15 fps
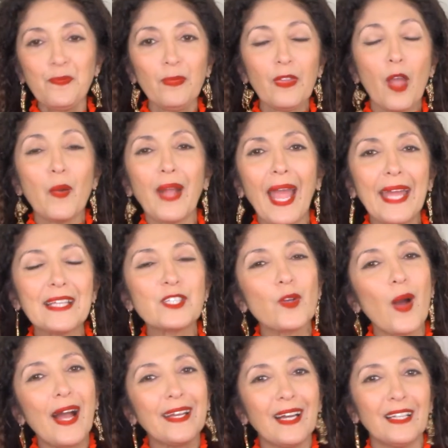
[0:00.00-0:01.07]
Okay, so
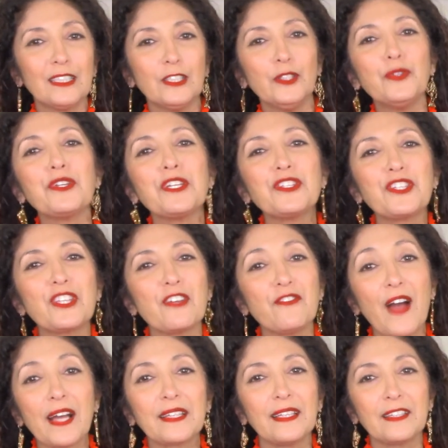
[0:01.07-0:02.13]
I alluded to the
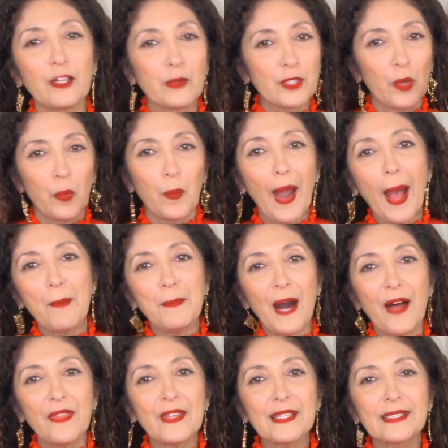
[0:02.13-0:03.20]
fact that there was a wrap
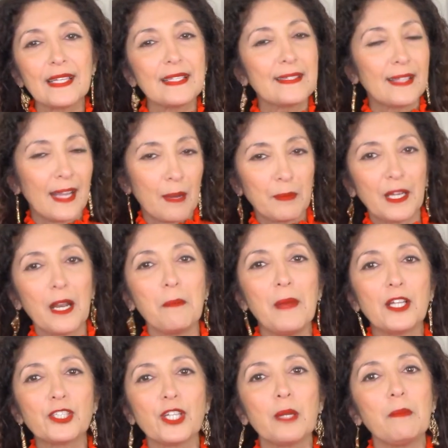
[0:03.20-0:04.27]
on this list, and I'm gonna
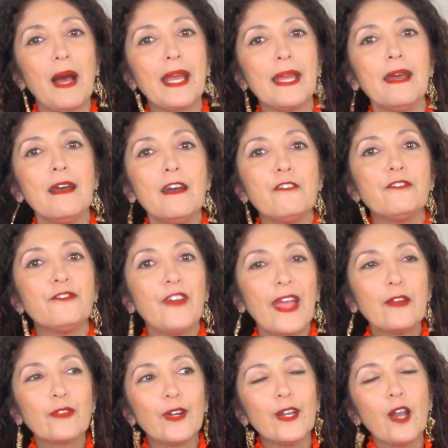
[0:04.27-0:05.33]
mention my
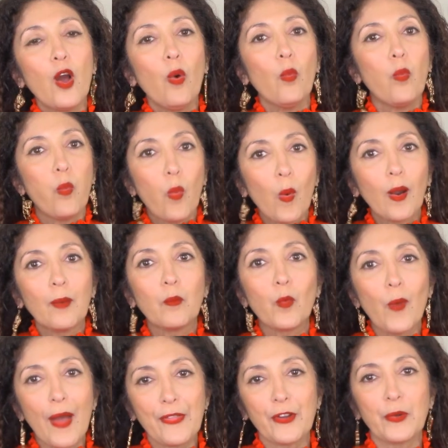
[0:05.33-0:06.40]
favorite warm
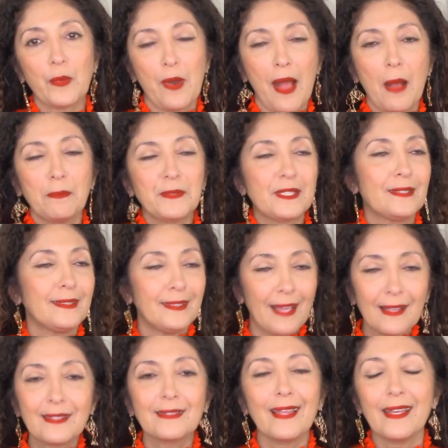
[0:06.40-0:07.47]
weather wraps.
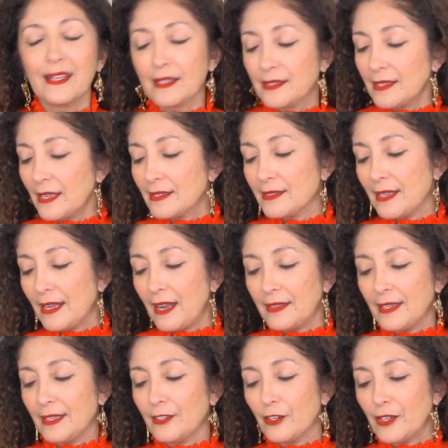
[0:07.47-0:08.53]
Yes, they exist, and I
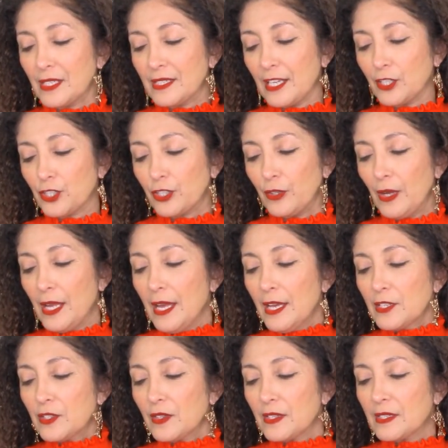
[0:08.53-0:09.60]
think they're essential.
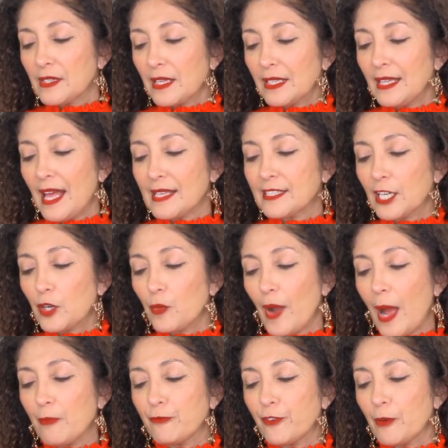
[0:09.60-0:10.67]
So this is a classic
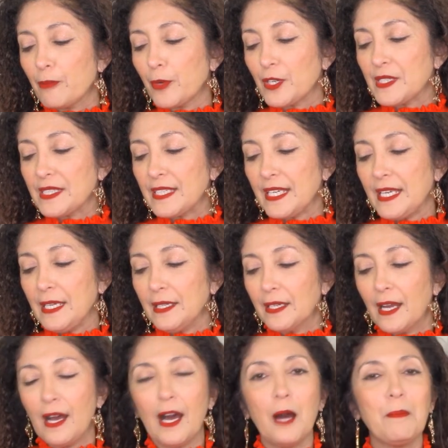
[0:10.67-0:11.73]
wrap from Merci.
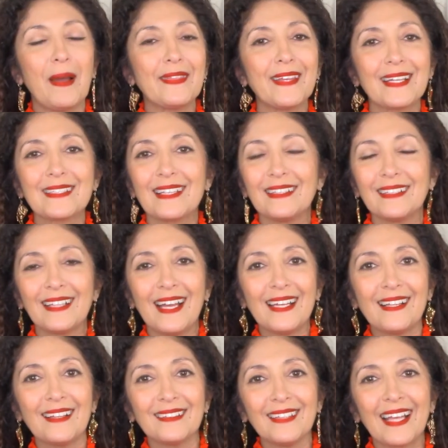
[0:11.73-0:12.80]
Um, I think it's a,
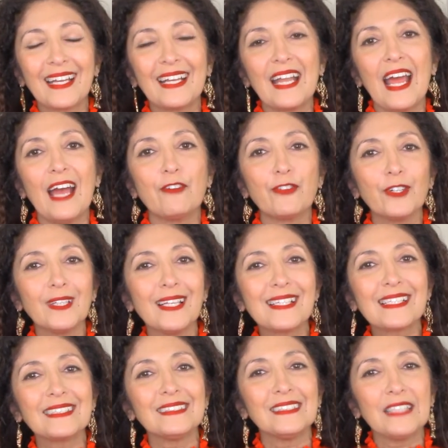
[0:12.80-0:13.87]
a like an
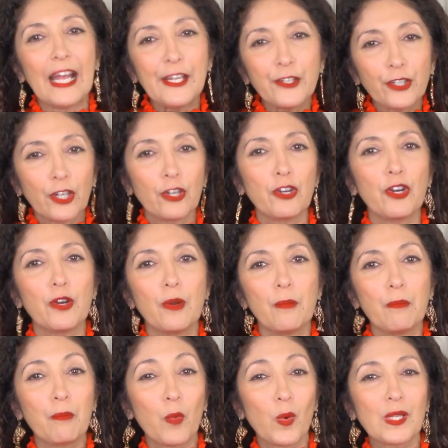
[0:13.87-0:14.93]
effortless, lighter,
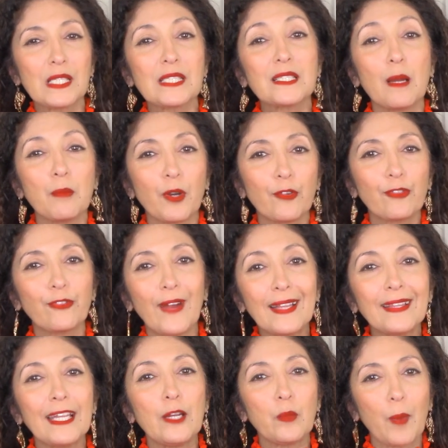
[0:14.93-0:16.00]
more
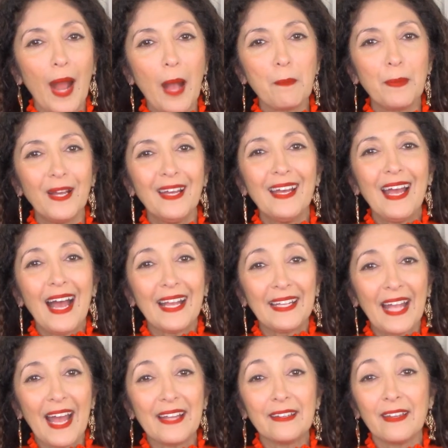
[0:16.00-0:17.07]
summer-friendly wrap.
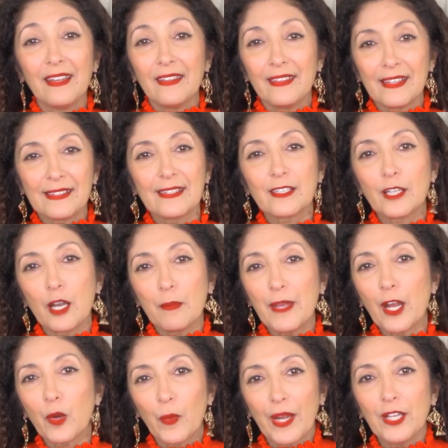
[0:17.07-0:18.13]
Again, this is going to be
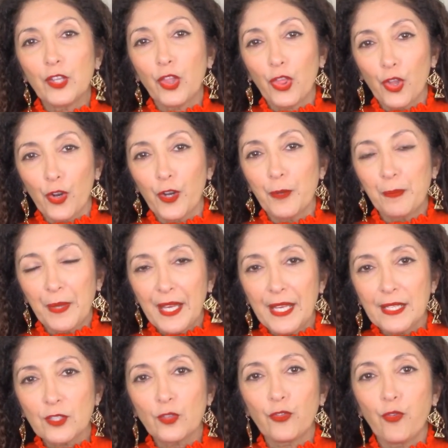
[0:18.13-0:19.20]
a great third
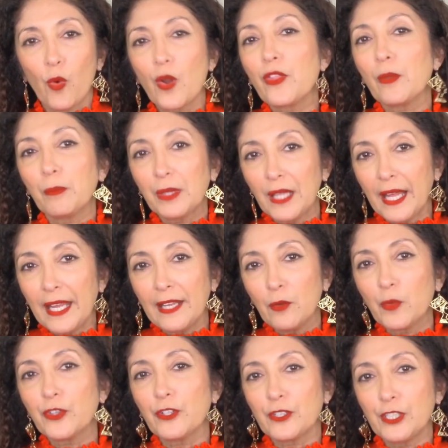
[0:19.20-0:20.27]
piece for the
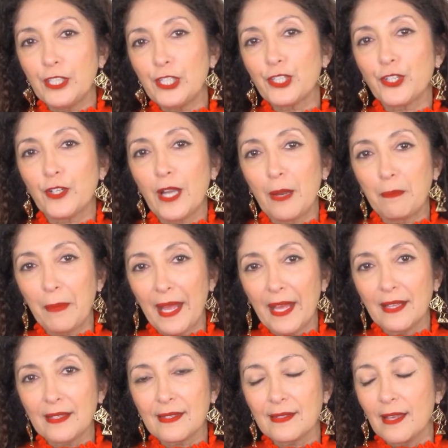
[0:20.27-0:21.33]
plane with your t-shirt and
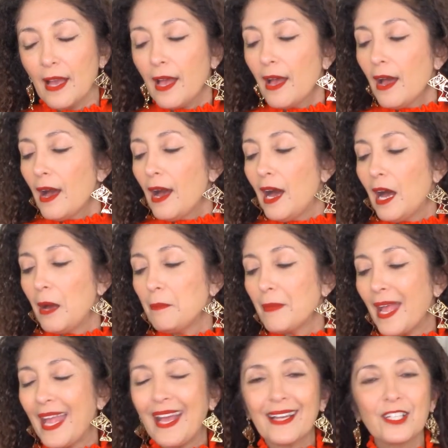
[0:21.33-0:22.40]
pants,
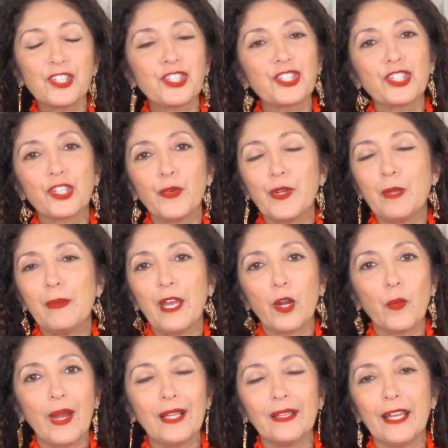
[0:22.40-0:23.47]
um, and it's just going to be a
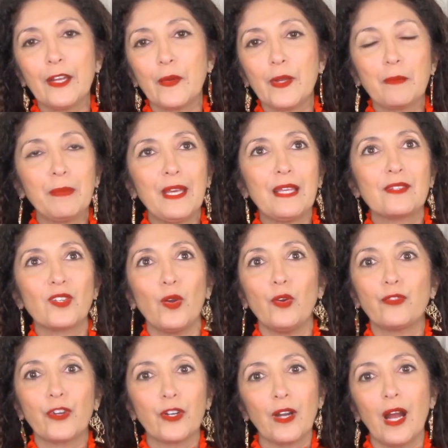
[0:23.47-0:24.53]
great layering piece
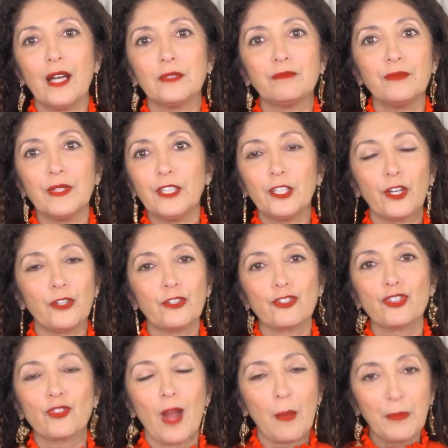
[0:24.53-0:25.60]
over a, you know, your
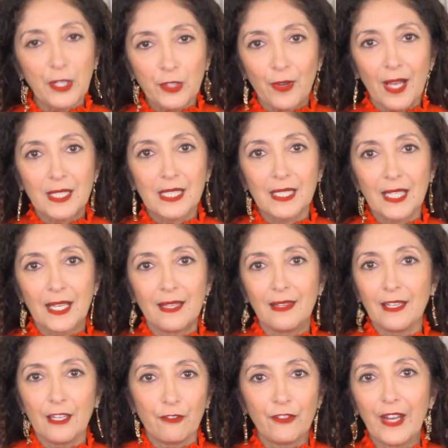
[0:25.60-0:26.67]
strappy dress in
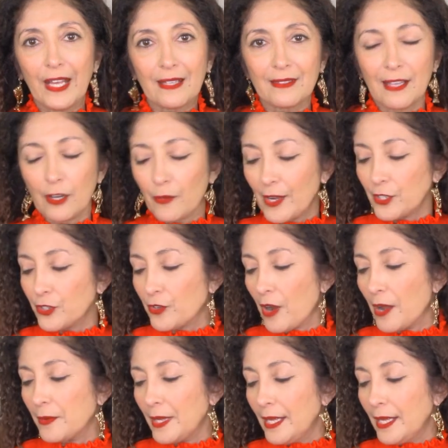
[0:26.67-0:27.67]
the evenings at a restaurant.